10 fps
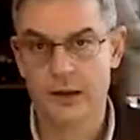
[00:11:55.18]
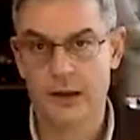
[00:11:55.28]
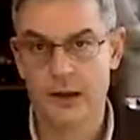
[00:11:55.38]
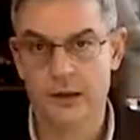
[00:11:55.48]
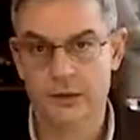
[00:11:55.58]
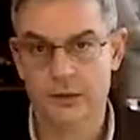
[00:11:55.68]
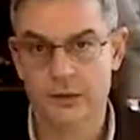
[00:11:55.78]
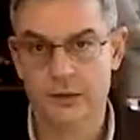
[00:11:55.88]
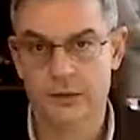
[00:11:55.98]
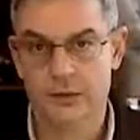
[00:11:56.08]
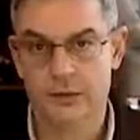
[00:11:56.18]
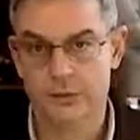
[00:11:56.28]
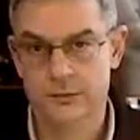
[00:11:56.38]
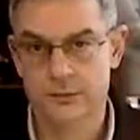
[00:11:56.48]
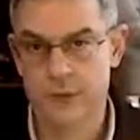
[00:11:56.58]
And
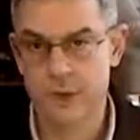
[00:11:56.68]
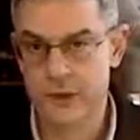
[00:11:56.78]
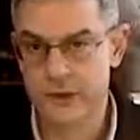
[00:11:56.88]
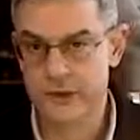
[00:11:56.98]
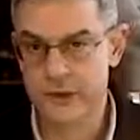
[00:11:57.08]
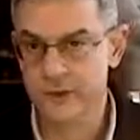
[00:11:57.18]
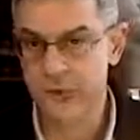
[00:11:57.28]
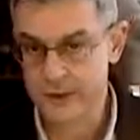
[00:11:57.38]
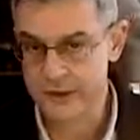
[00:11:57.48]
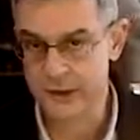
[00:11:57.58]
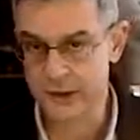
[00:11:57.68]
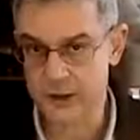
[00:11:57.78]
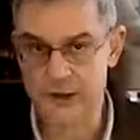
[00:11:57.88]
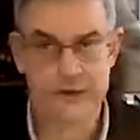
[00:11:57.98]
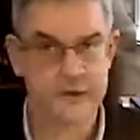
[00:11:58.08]
we will use advanced
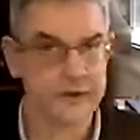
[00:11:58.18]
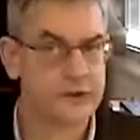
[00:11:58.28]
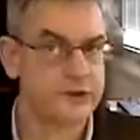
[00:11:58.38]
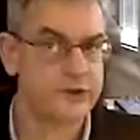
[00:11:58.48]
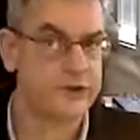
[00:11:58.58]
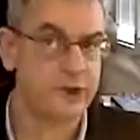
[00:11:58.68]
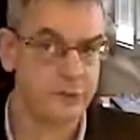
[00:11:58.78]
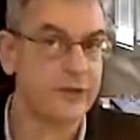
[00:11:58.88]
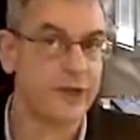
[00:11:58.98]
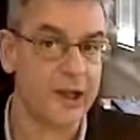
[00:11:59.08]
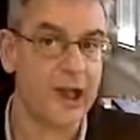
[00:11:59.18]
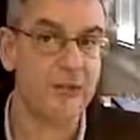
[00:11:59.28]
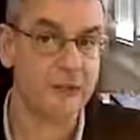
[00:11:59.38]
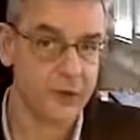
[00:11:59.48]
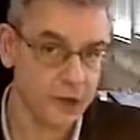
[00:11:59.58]
techniques such as
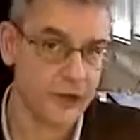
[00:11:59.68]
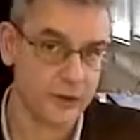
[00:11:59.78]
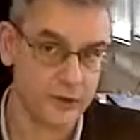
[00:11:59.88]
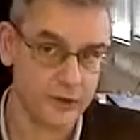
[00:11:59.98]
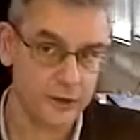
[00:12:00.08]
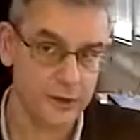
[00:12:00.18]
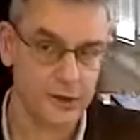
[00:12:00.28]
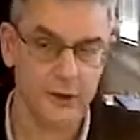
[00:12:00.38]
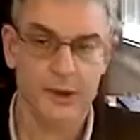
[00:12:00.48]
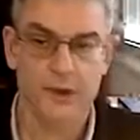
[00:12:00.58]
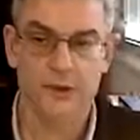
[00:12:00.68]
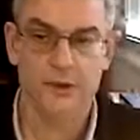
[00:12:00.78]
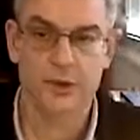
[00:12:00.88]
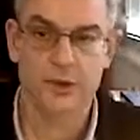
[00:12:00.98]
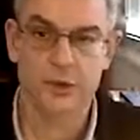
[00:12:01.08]
gamification
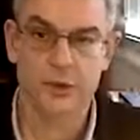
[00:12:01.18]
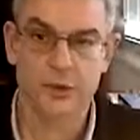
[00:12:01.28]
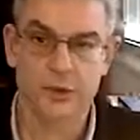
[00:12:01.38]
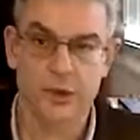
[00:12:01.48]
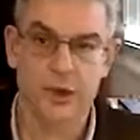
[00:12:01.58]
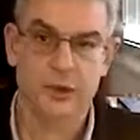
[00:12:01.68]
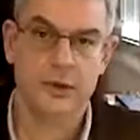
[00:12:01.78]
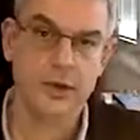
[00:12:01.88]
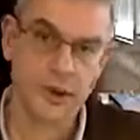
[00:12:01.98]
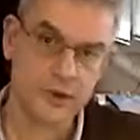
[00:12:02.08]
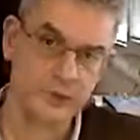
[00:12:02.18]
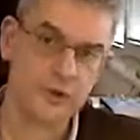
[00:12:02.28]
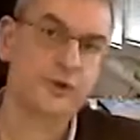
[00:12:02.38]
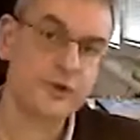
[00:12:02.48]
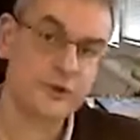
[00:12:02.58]
to
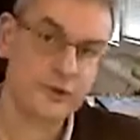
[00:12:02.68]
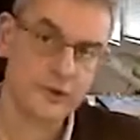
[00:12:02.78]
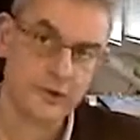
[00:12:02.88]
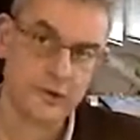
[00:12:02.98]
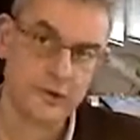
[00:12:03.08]
introduce